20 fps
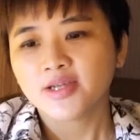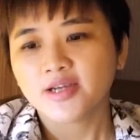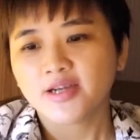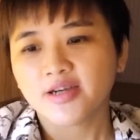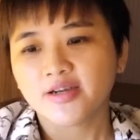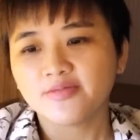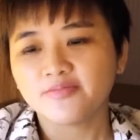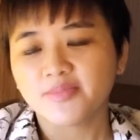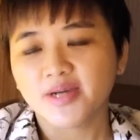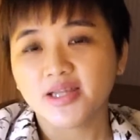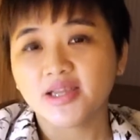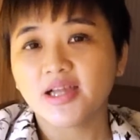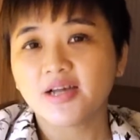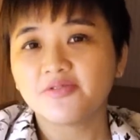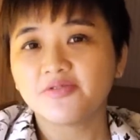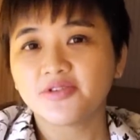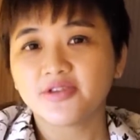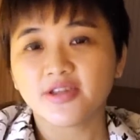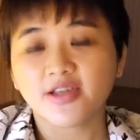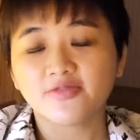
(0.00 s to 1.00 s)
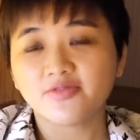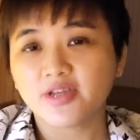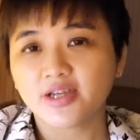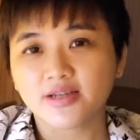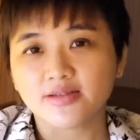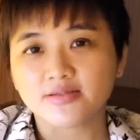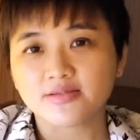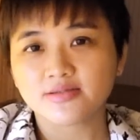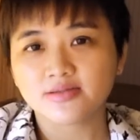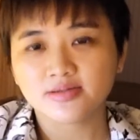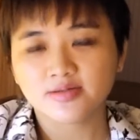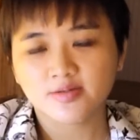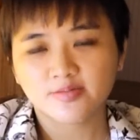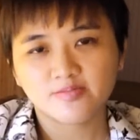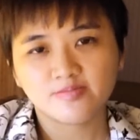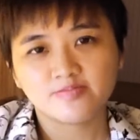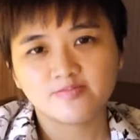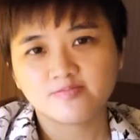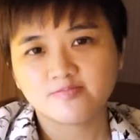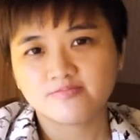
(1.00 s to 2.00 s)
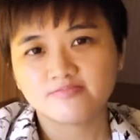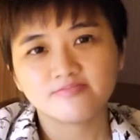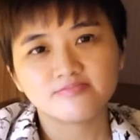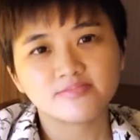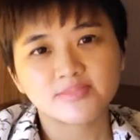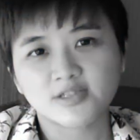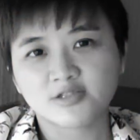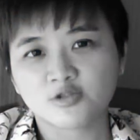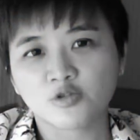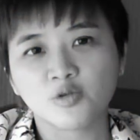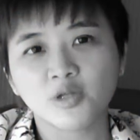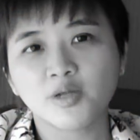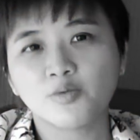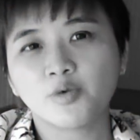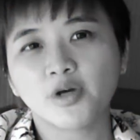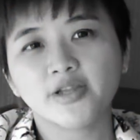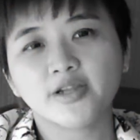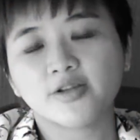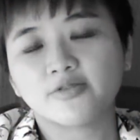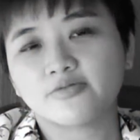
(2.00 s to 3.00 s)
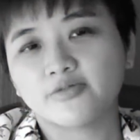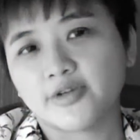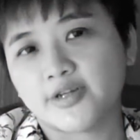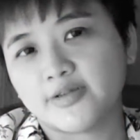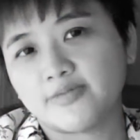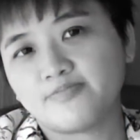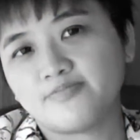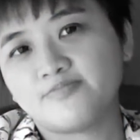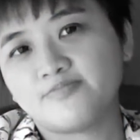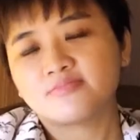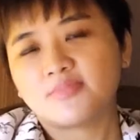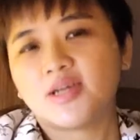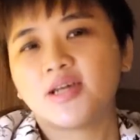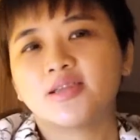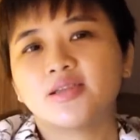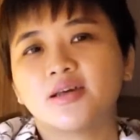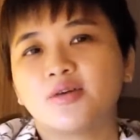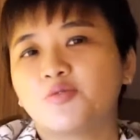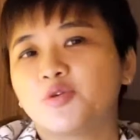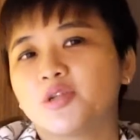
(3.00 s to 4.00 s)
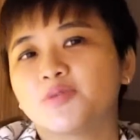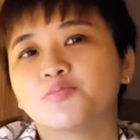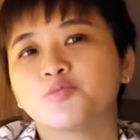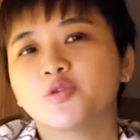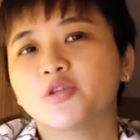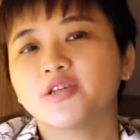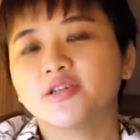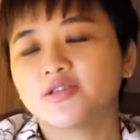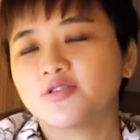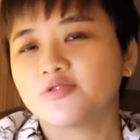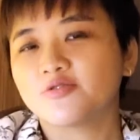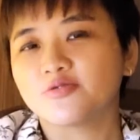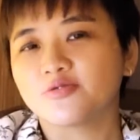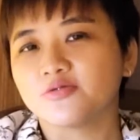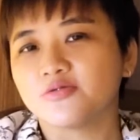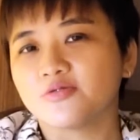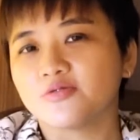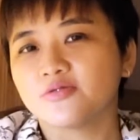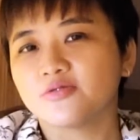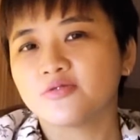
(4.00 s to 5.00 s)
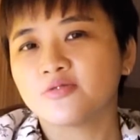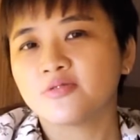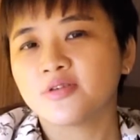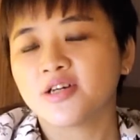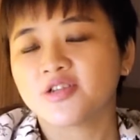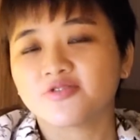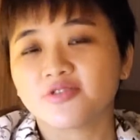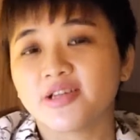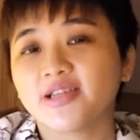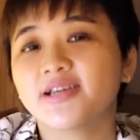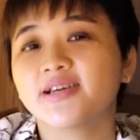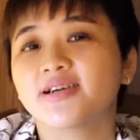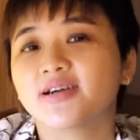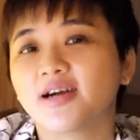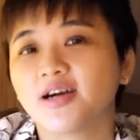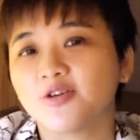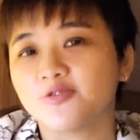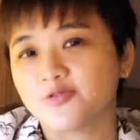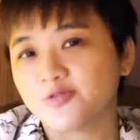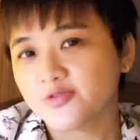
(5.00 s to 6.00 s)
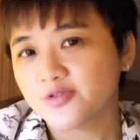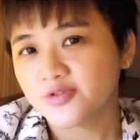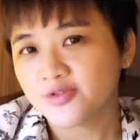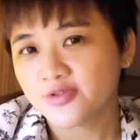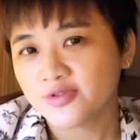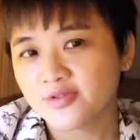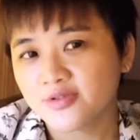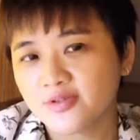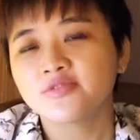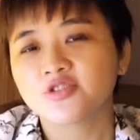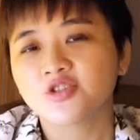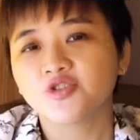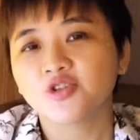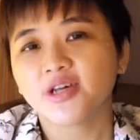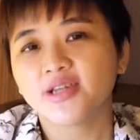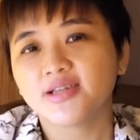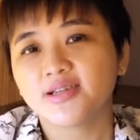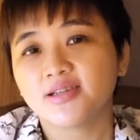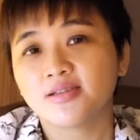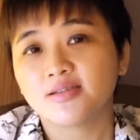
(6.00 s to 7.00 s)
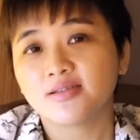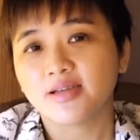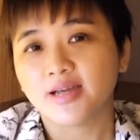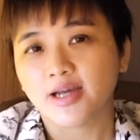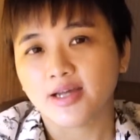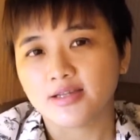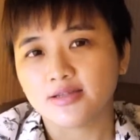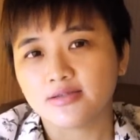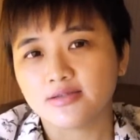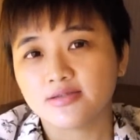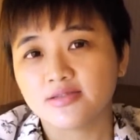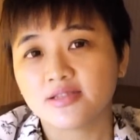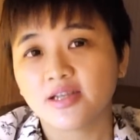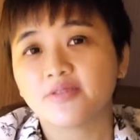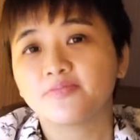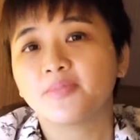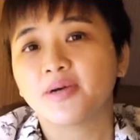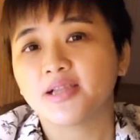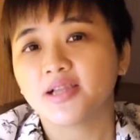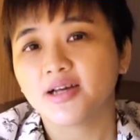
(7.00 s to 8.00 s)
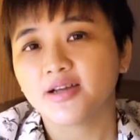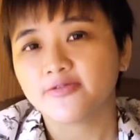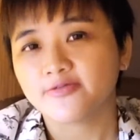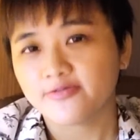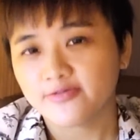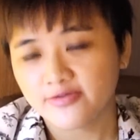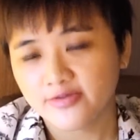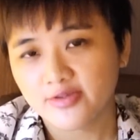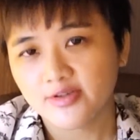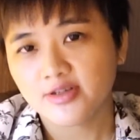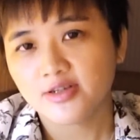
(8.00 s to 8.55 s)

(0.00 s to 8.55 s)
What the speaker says: Karen, my life savings is only 100 and I want to put it into a trading account so that it can save my life.